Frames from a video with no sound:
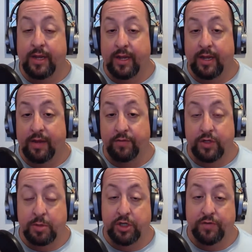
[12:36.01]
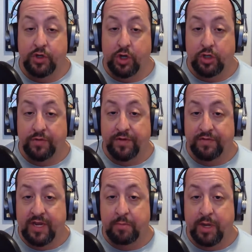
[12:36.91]
Especially if you're charging
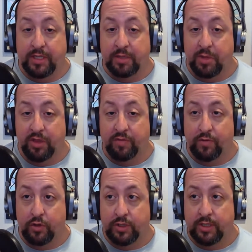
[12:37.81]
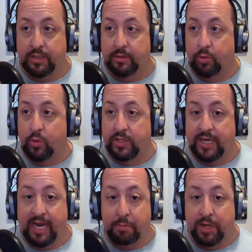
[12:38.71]
$15 a month versus, what was
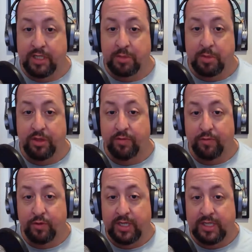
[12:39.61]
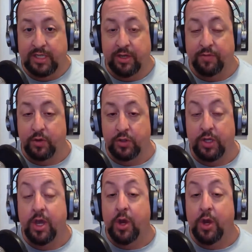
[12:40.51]
it, $8 a month for DC Universe,